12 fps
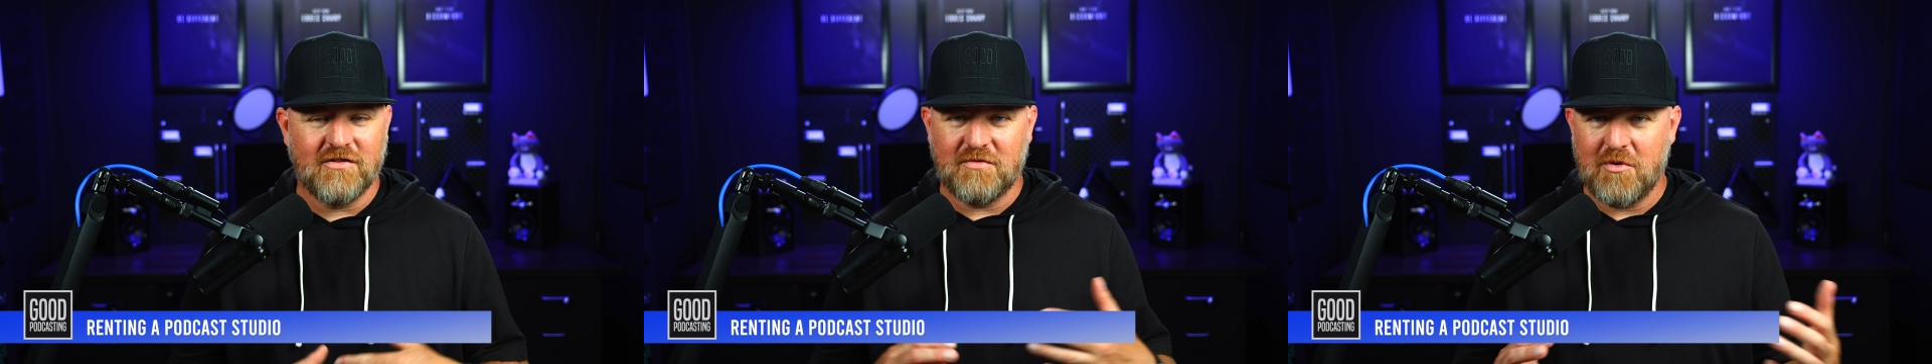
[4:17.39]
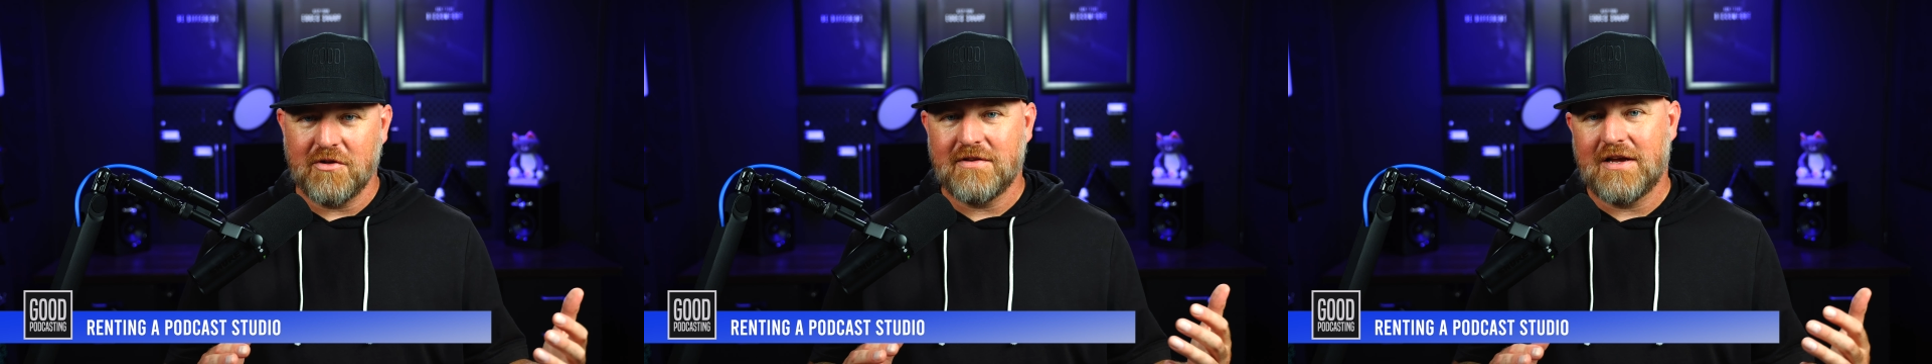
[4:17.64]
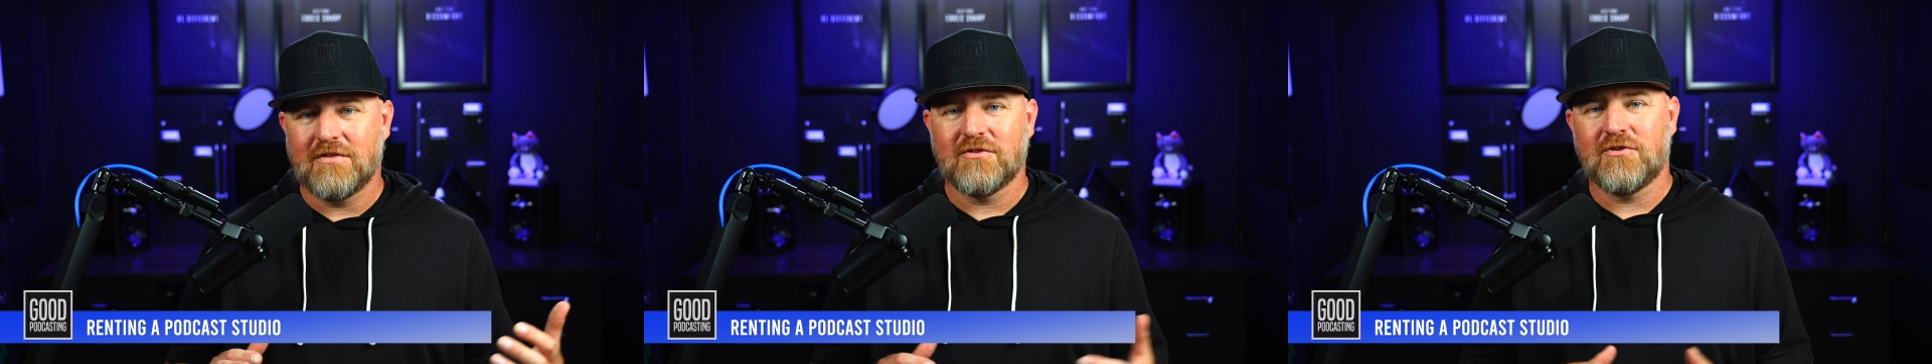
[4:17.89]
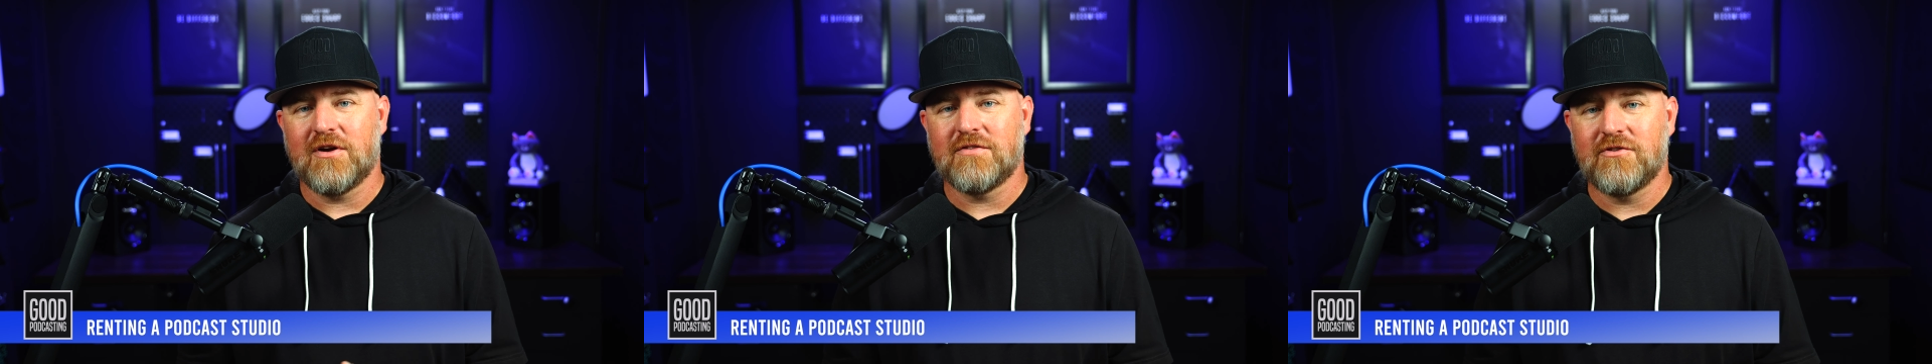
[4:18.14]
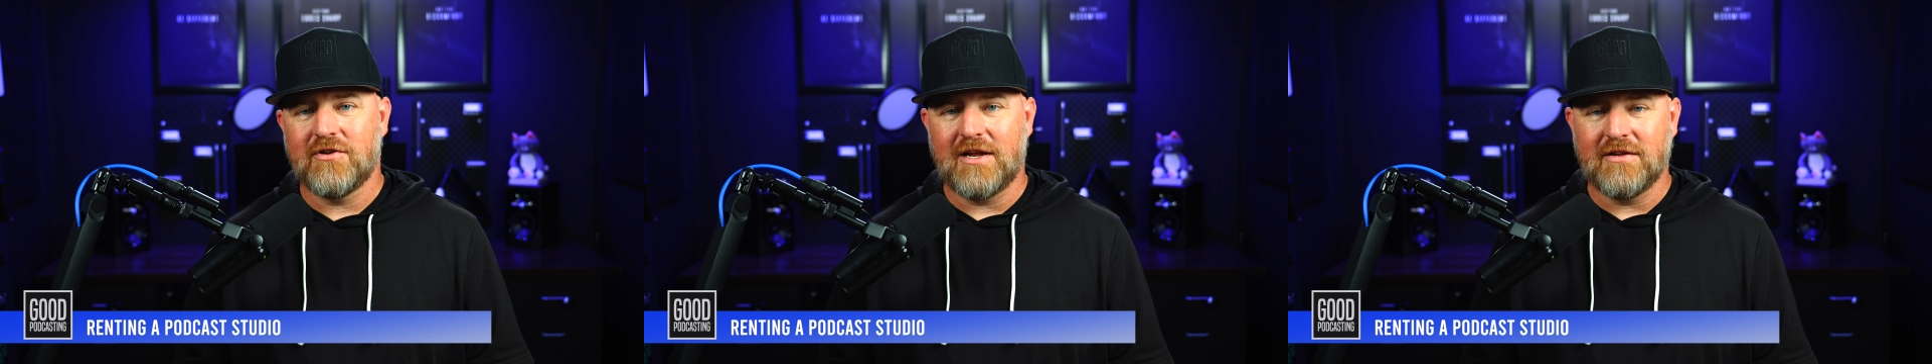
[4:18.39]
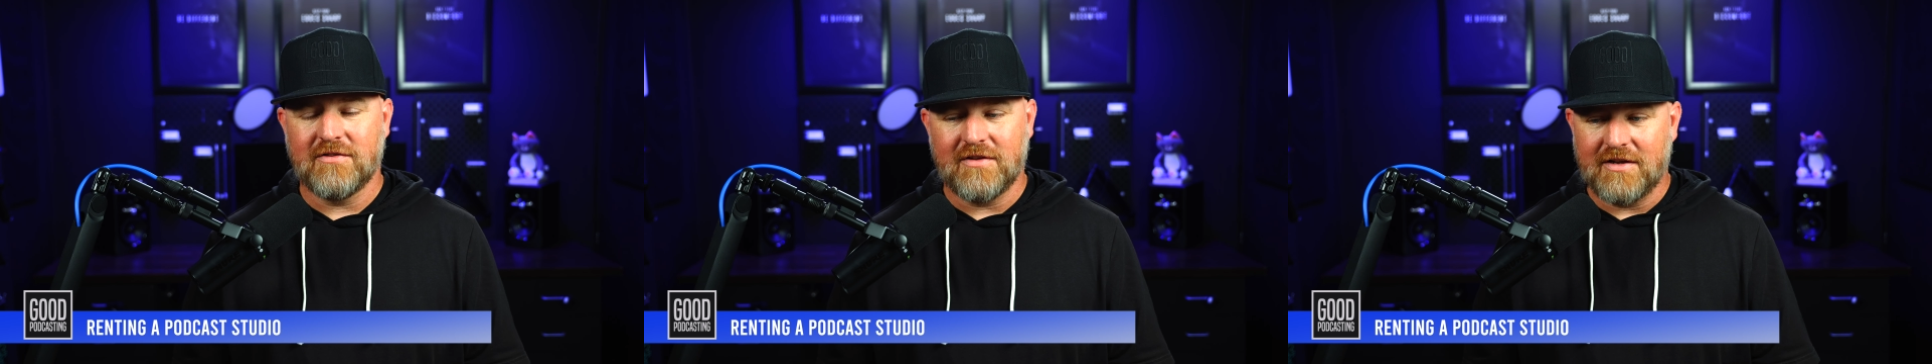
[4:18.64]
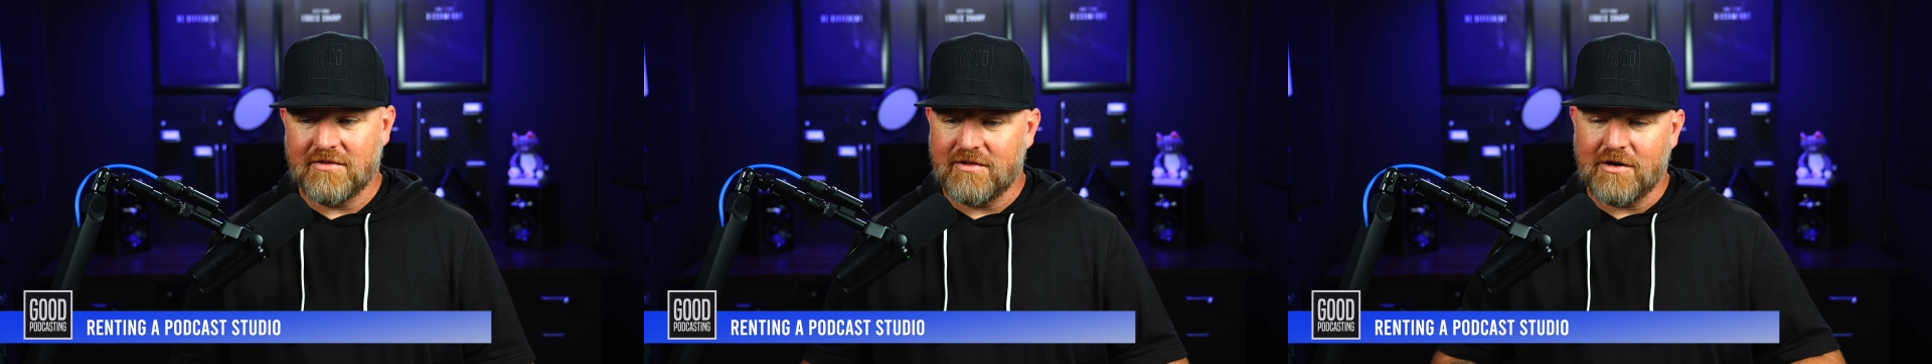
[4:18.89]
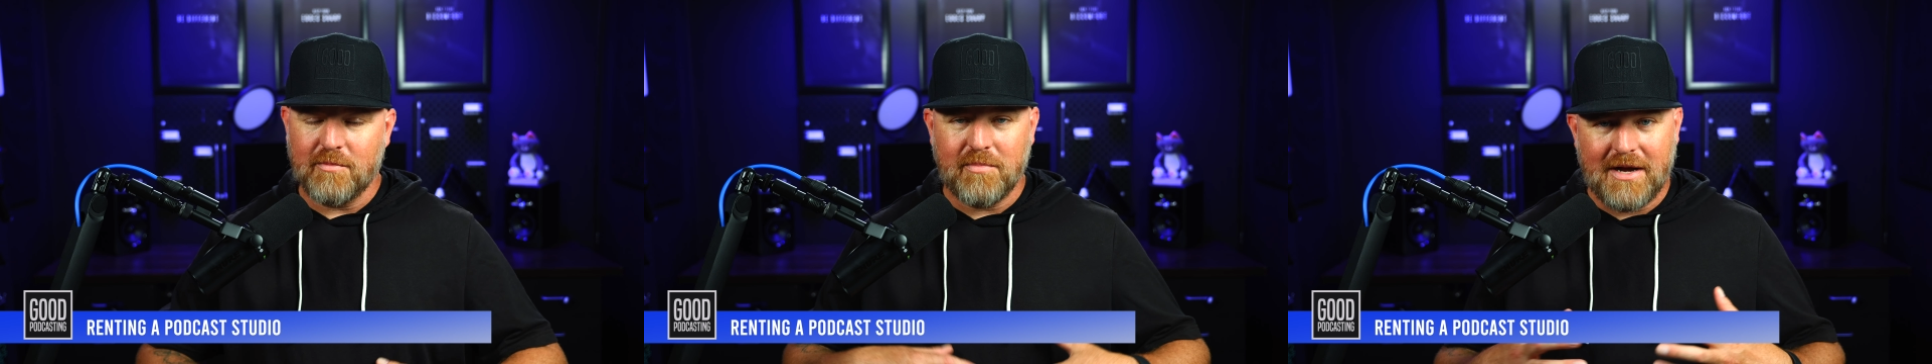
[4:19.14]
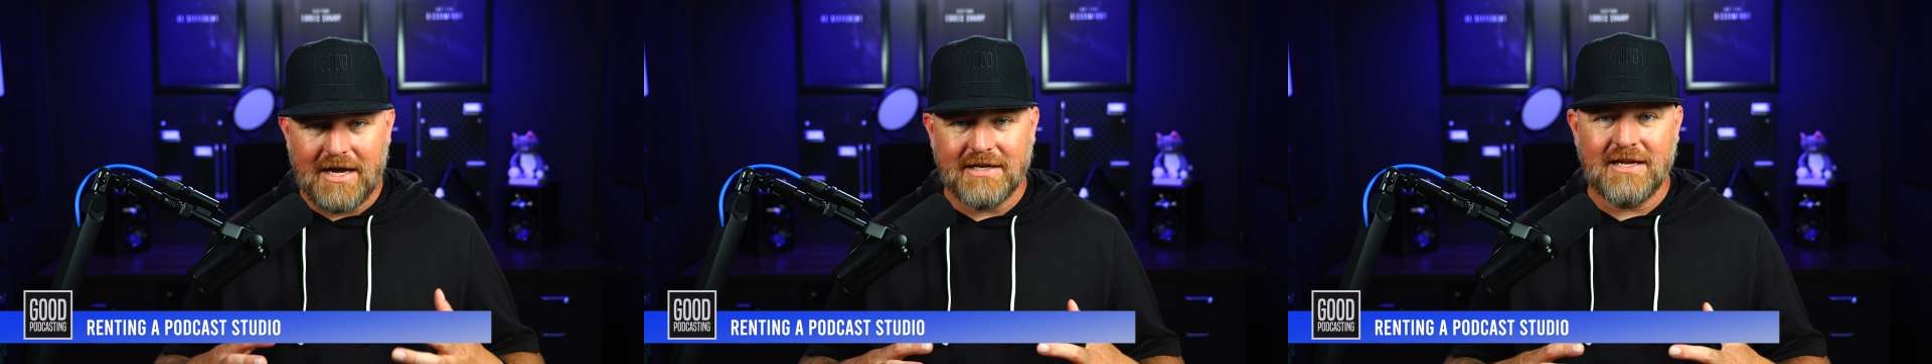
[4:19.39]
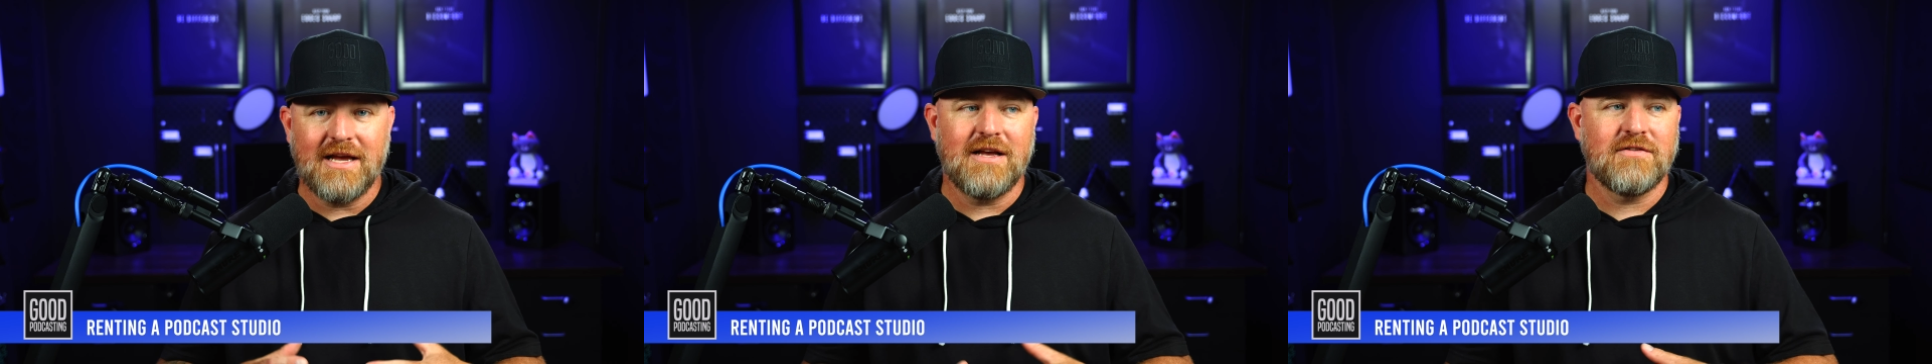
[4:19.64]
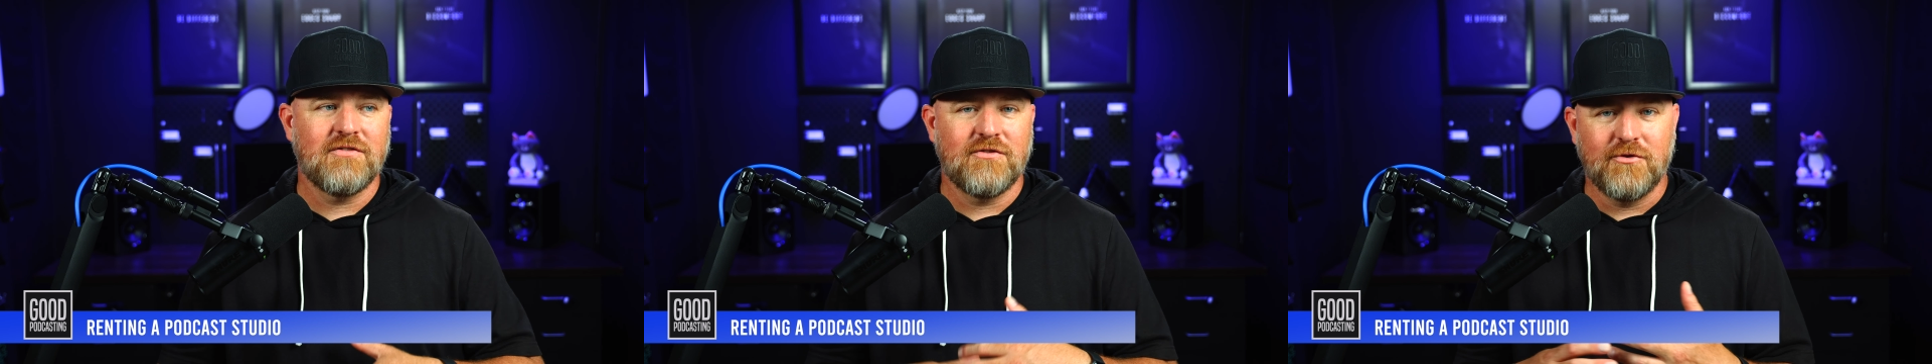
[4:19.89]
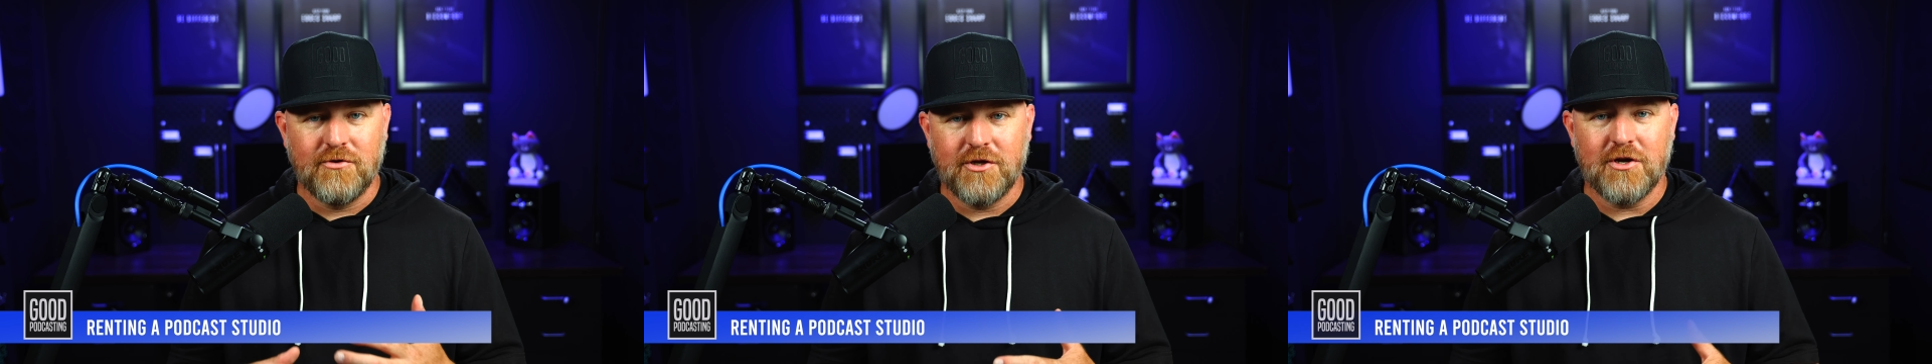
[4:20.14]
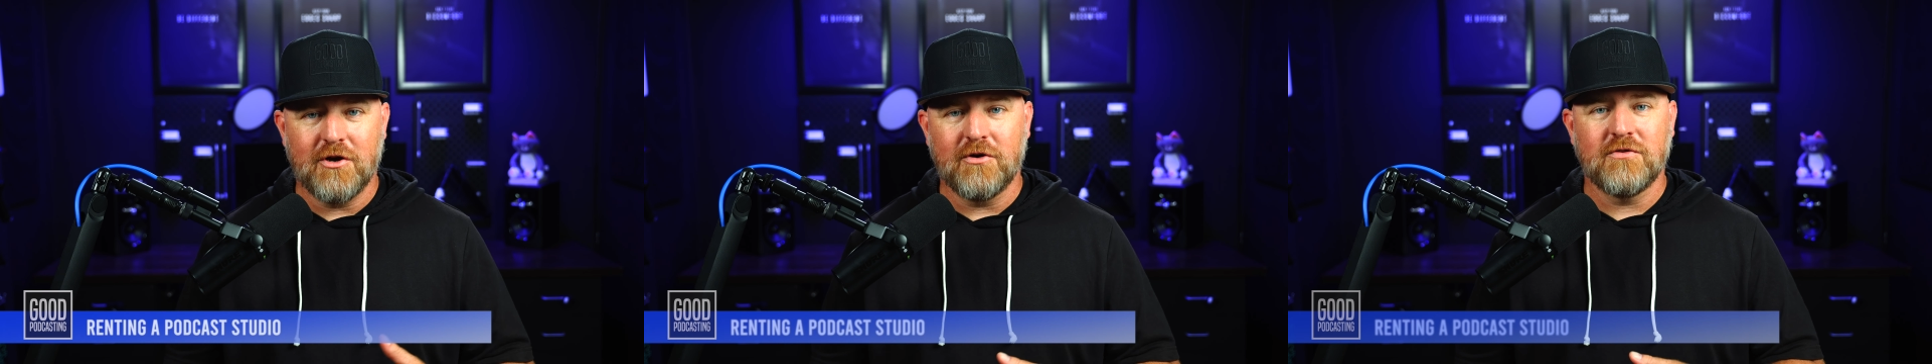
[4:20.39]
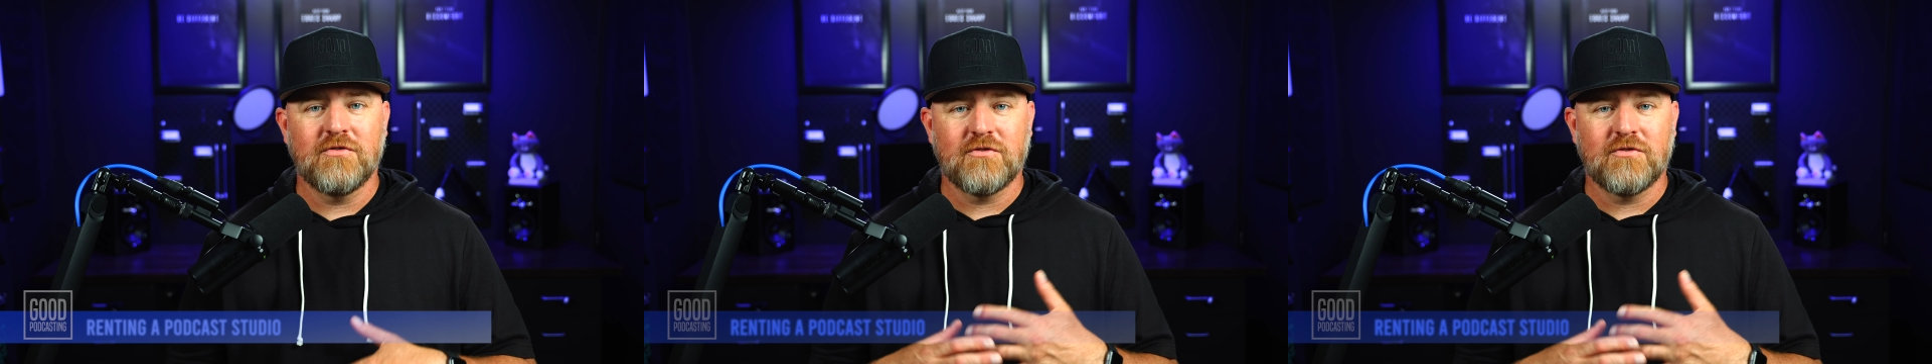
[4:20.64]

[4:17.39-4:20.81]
small towns across the United States, there are podcast studios,